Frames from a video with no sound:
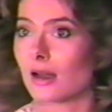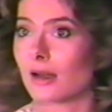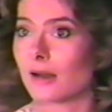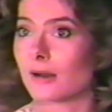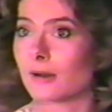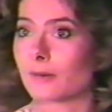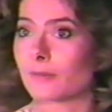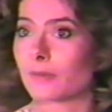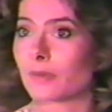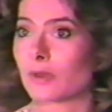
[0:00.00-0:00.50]

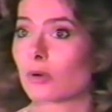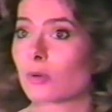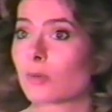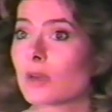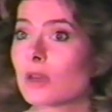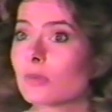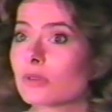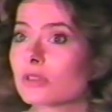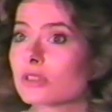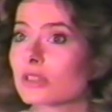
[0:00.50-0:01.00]
Uh, there
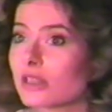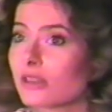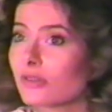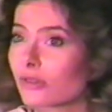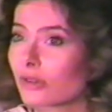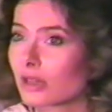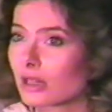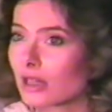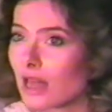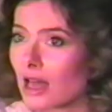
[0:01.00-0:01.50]
were people
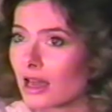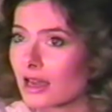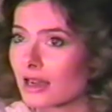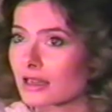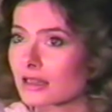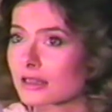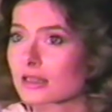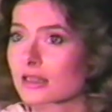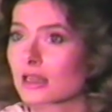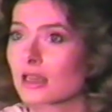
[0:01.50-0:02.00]
delivering
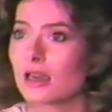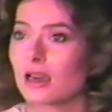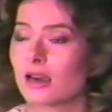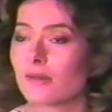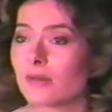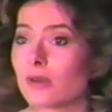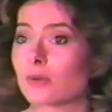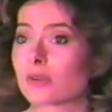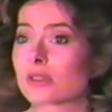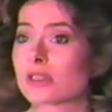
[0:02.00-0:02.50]
lines.
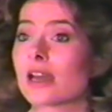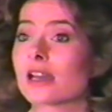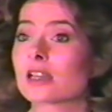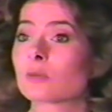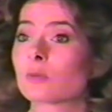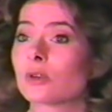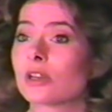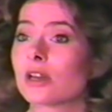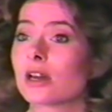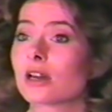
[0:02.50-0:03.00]
There was
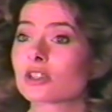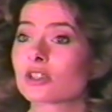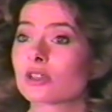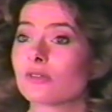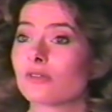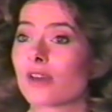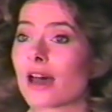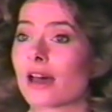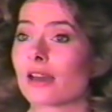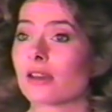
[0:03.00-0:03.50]
nice
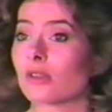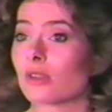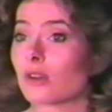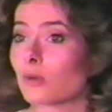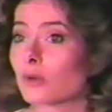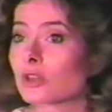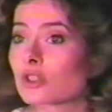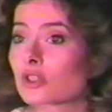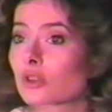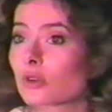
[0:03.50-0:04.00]
production value.
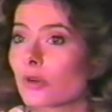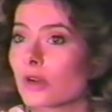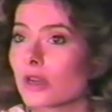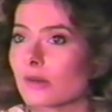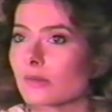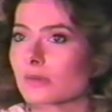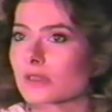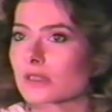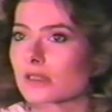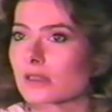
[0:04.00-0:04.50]
There were
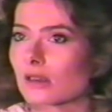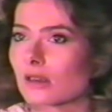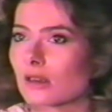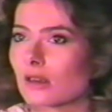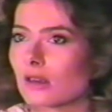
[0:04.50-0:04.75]
scripts.